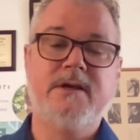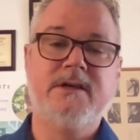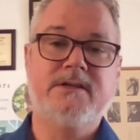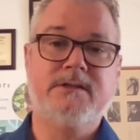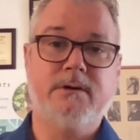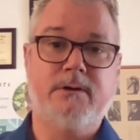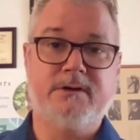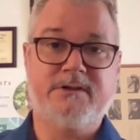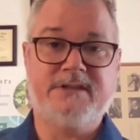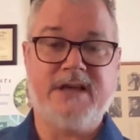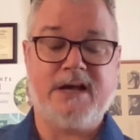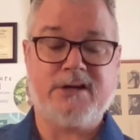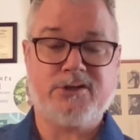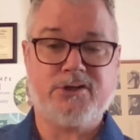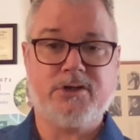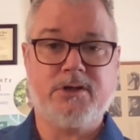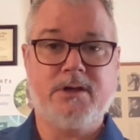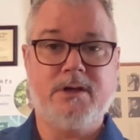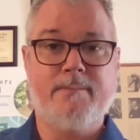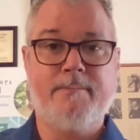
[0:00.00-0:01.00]
so it's
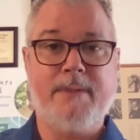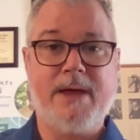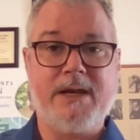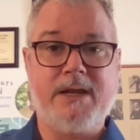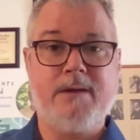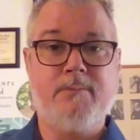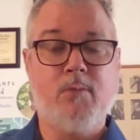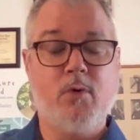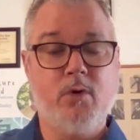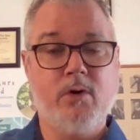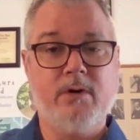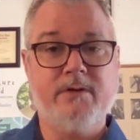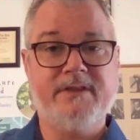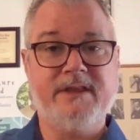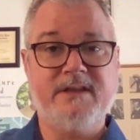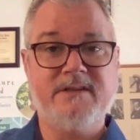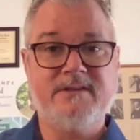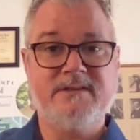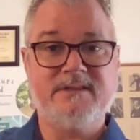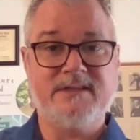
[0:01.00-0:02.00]
actually many more
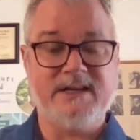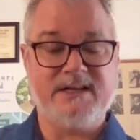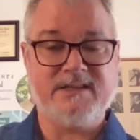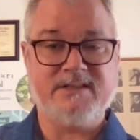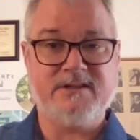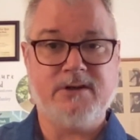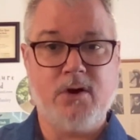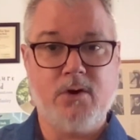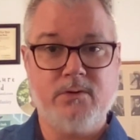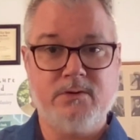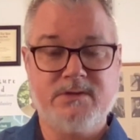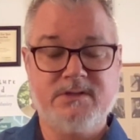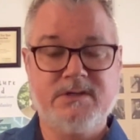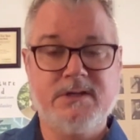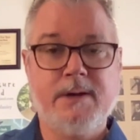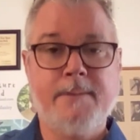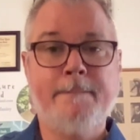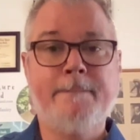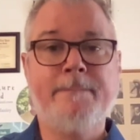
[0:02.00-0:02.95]
than 6 notes.